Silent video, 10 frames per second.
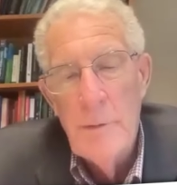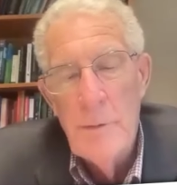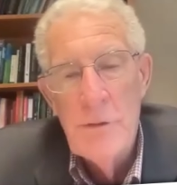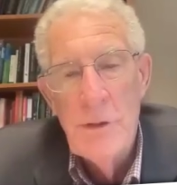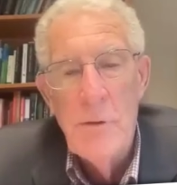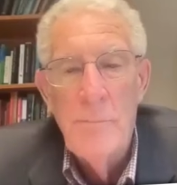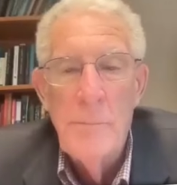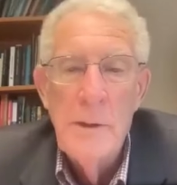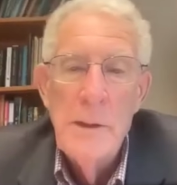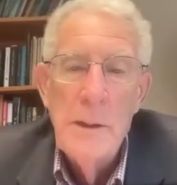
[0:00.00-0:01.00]
serum
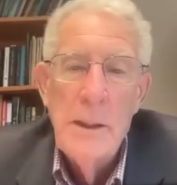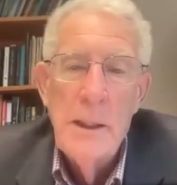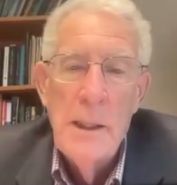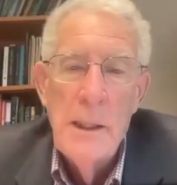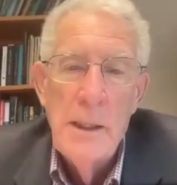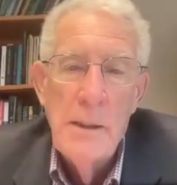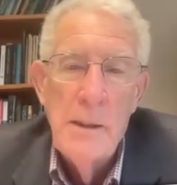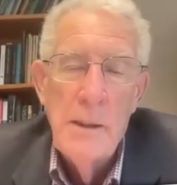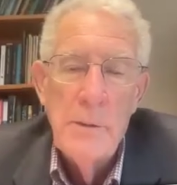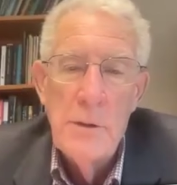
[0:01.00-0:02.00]

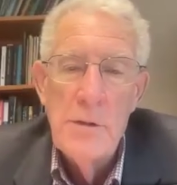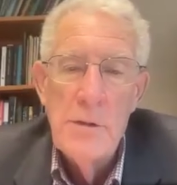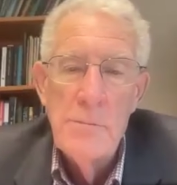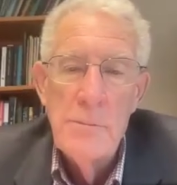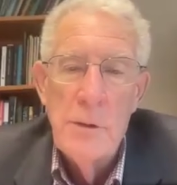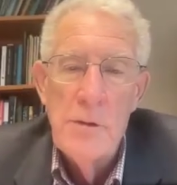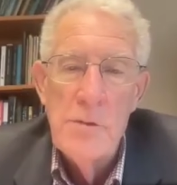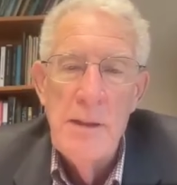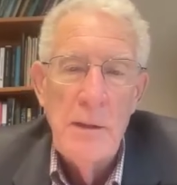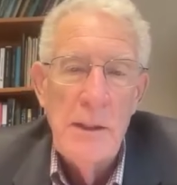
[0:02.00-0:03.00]
looks
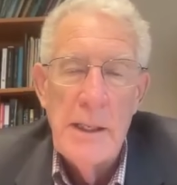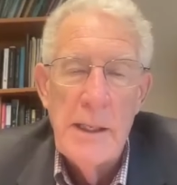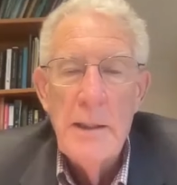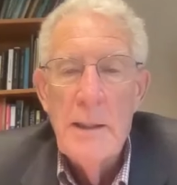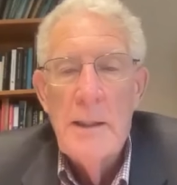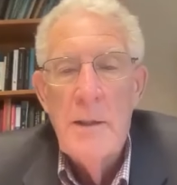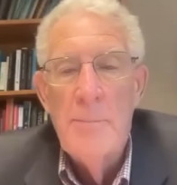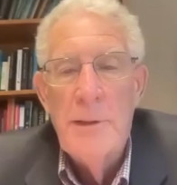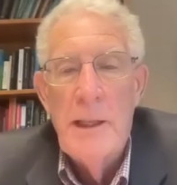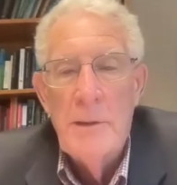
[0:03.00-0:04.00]
milky. Your
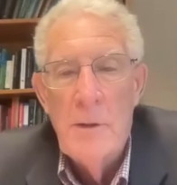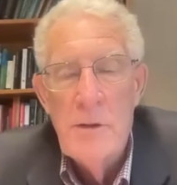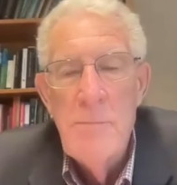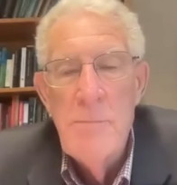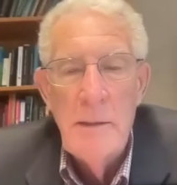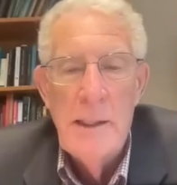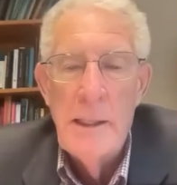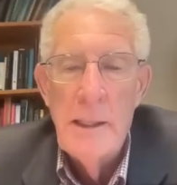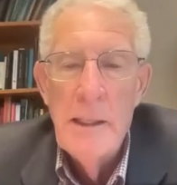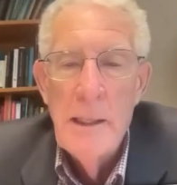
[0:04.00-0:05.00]
blood looks milky.
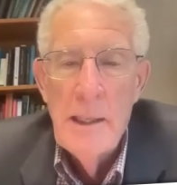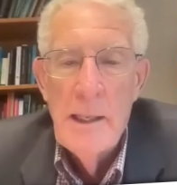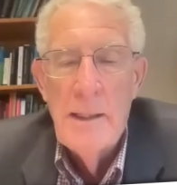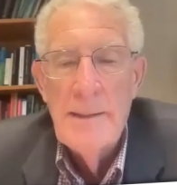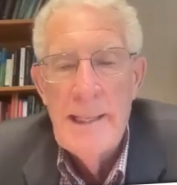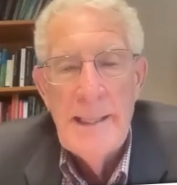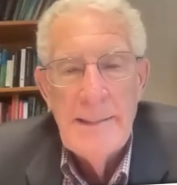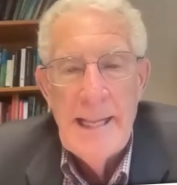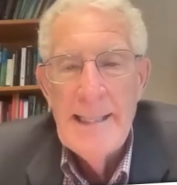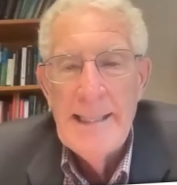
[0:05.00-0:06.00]

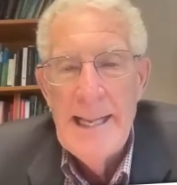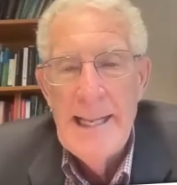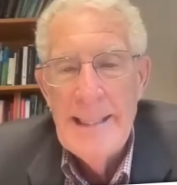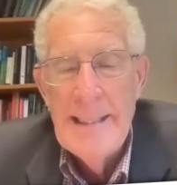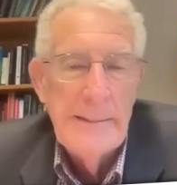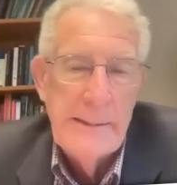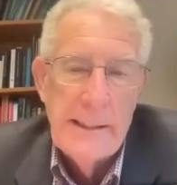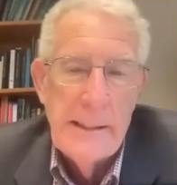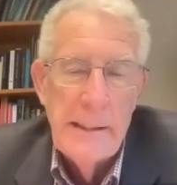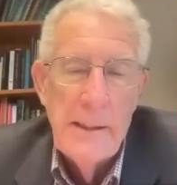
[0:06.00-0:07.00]
That ain't
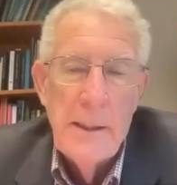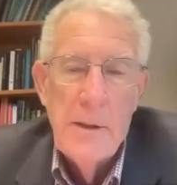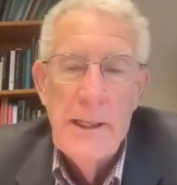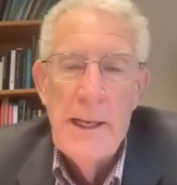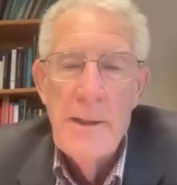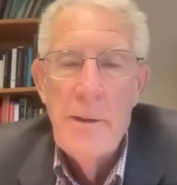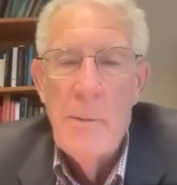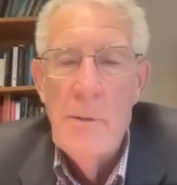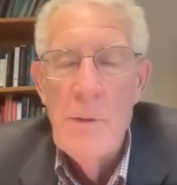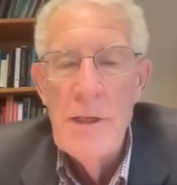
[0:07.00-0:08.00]
healthy. Okay.
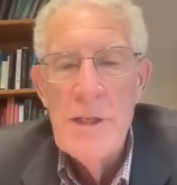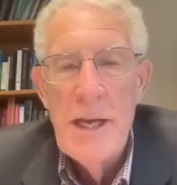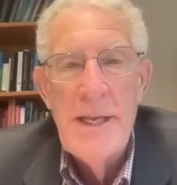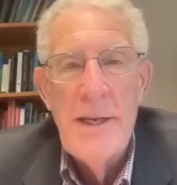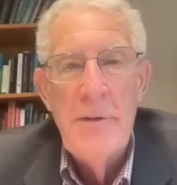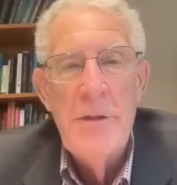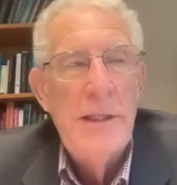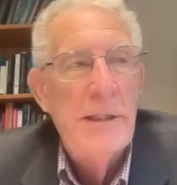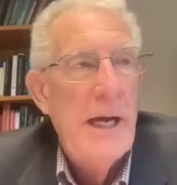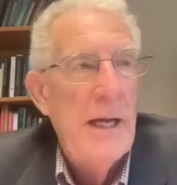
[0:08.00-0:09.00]
Mm-hmm. When we say
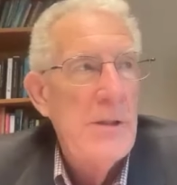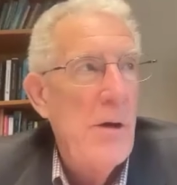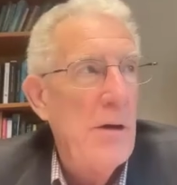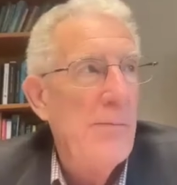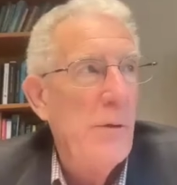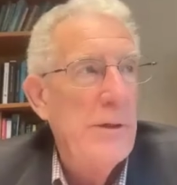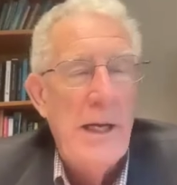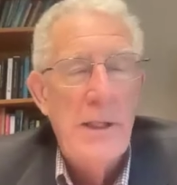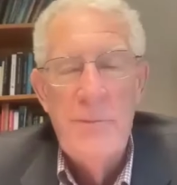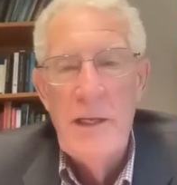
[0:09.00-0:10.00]
ketogenic diets, carnivore
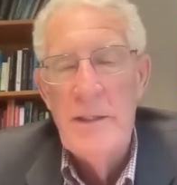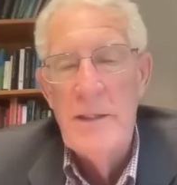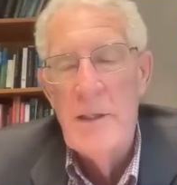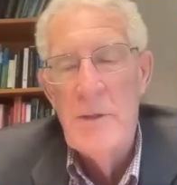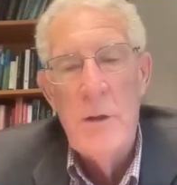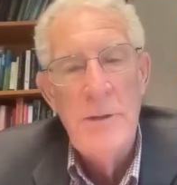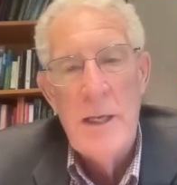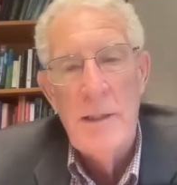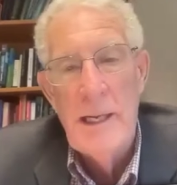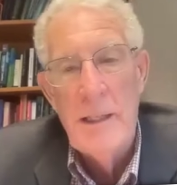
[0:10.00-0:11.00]
diets, vegan diets, all done
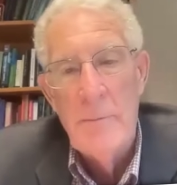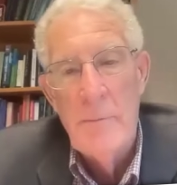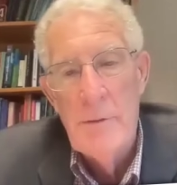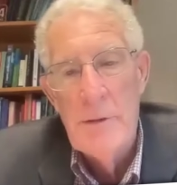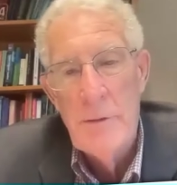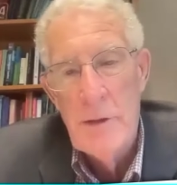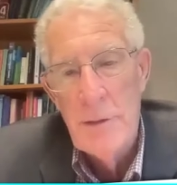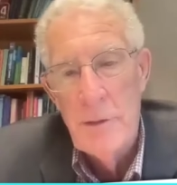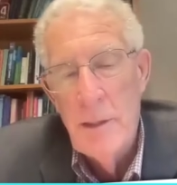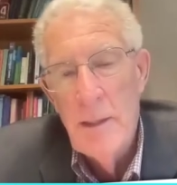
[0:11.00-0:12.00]
in calorie
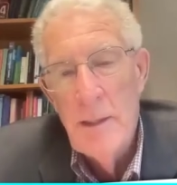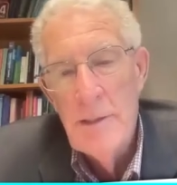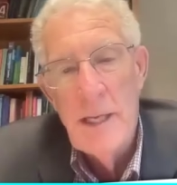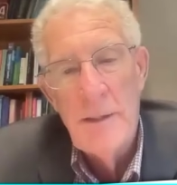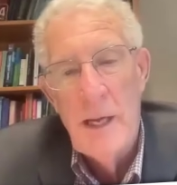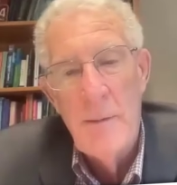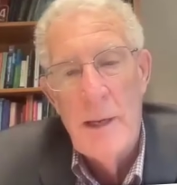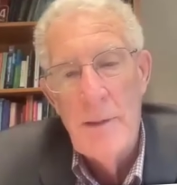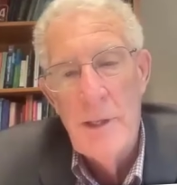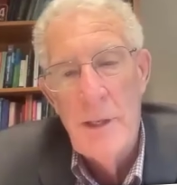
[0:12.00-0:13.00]
restriction. It's not done
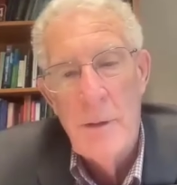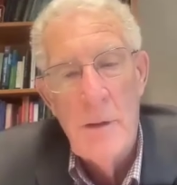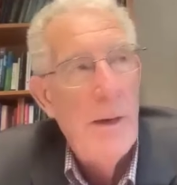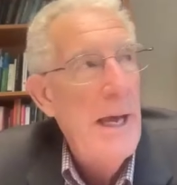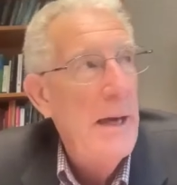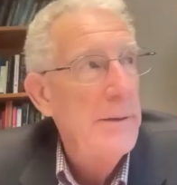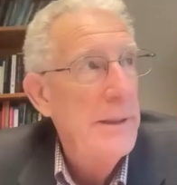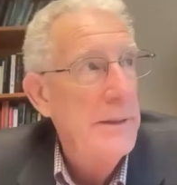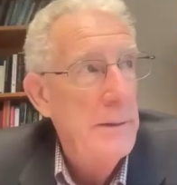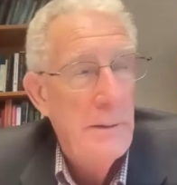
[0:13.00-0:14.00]
by, going out and
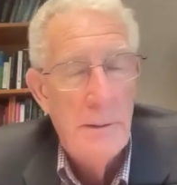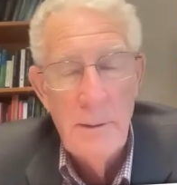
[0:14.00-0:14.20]
eating,